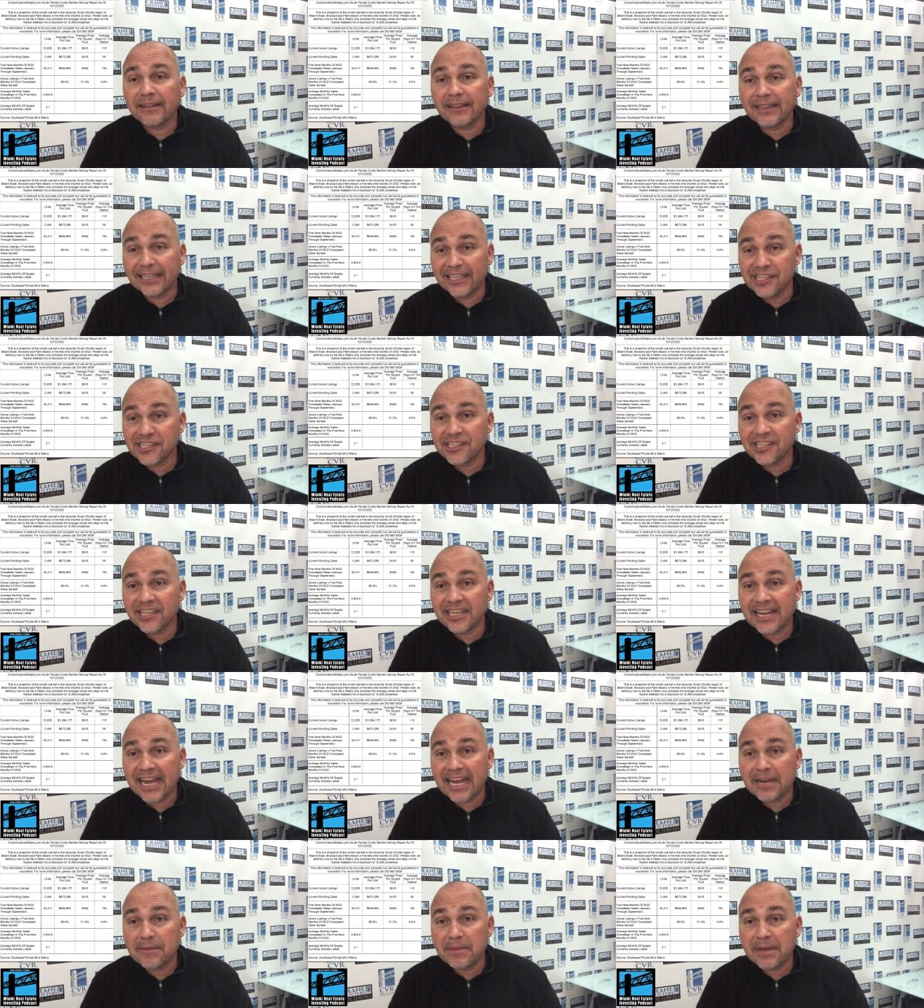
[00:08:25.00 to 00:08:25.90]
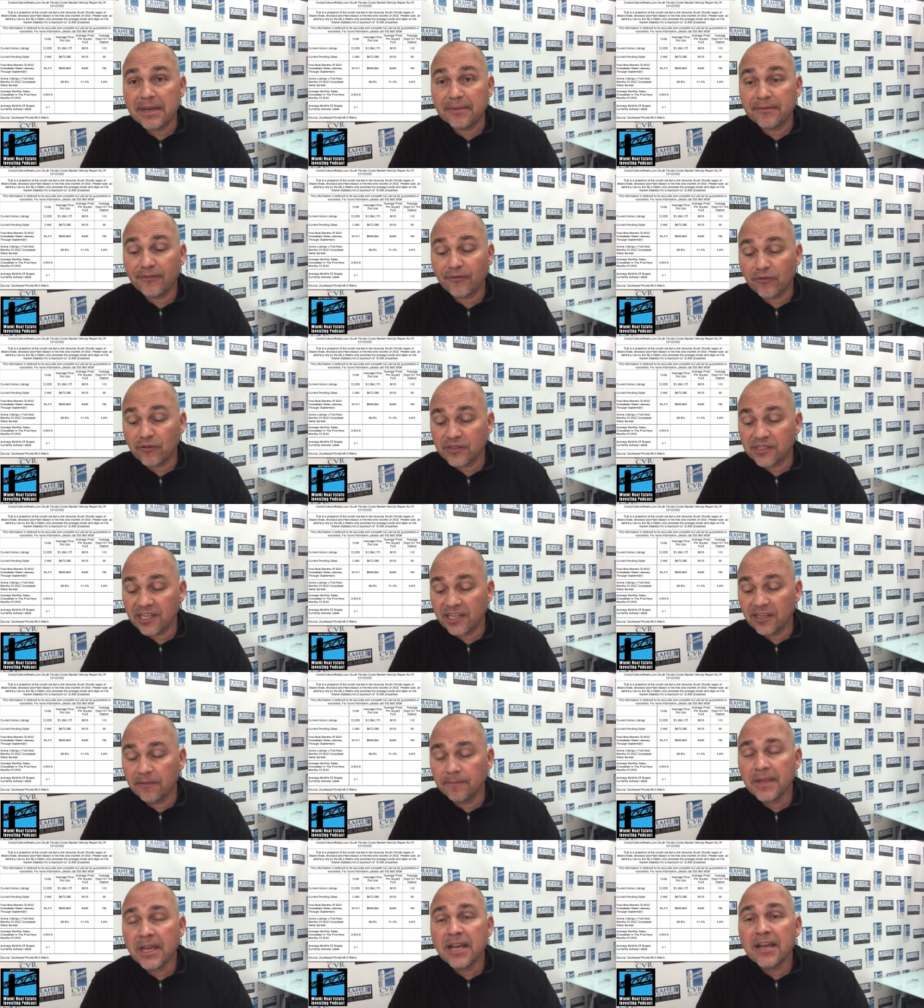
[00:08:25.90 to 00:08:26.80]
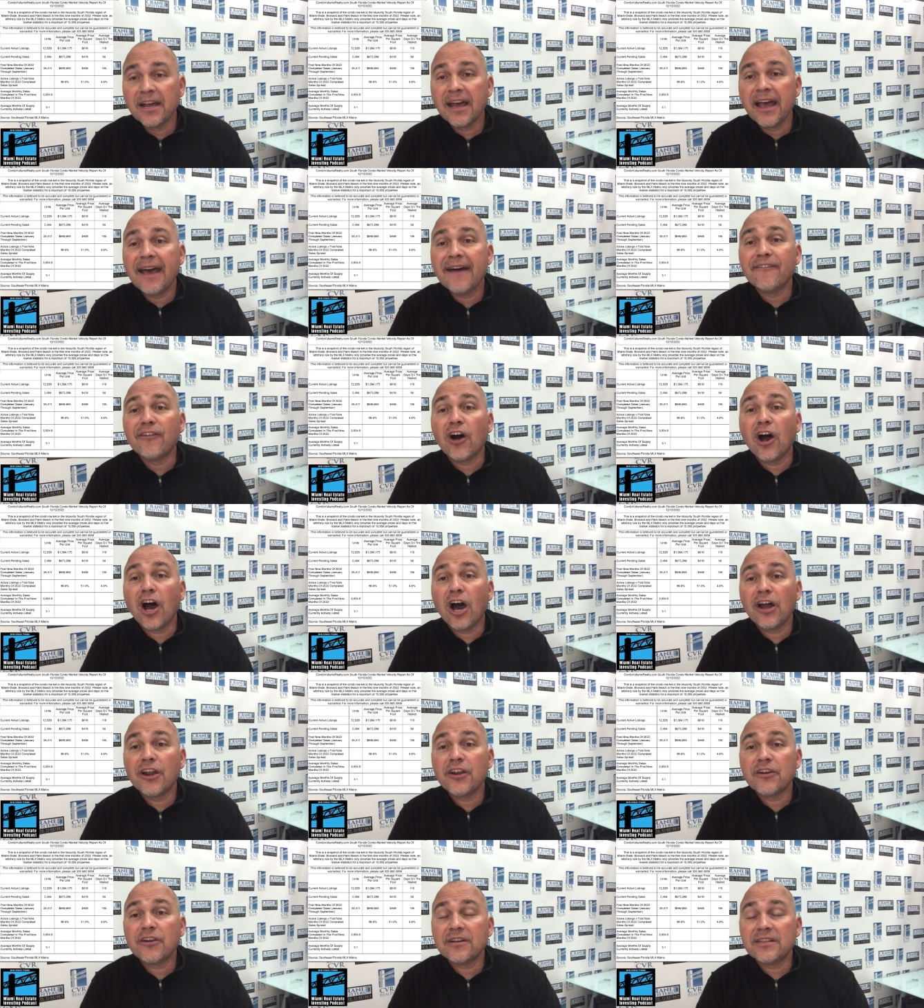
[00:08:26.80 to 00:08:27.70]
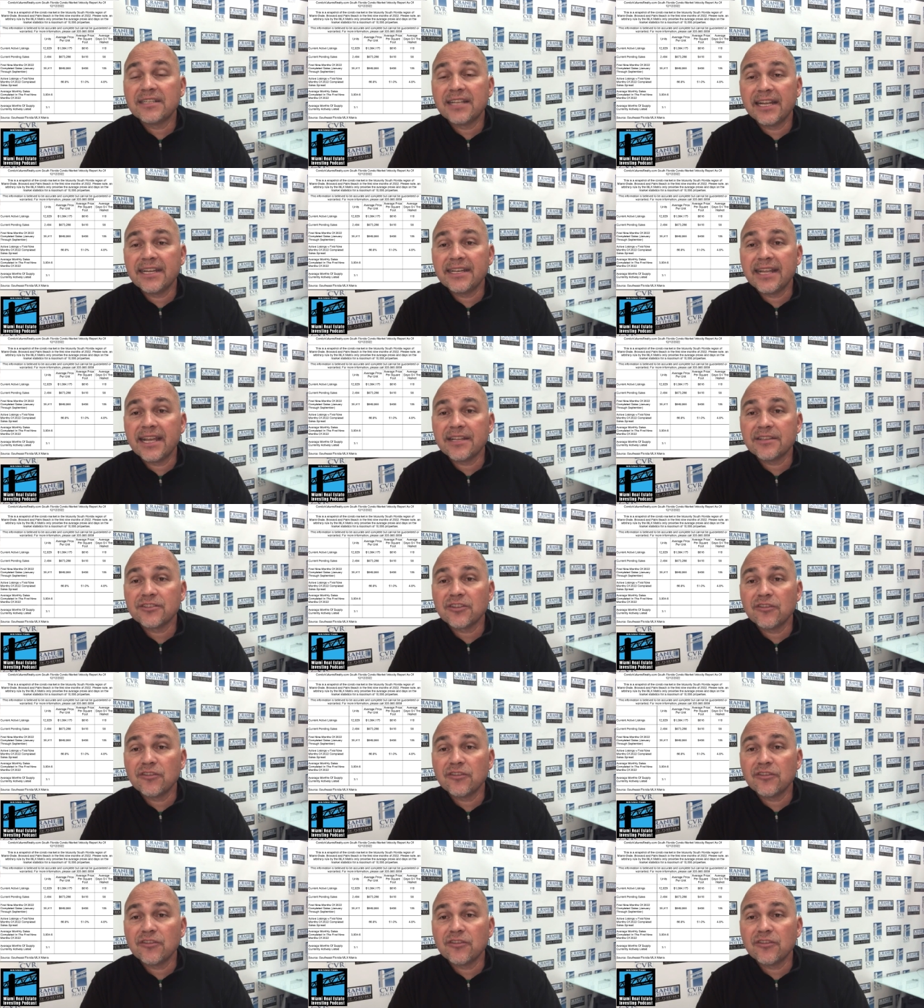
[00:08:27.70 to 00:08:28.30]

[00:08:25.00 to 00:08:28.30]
listed condominiums for sale of 110 days.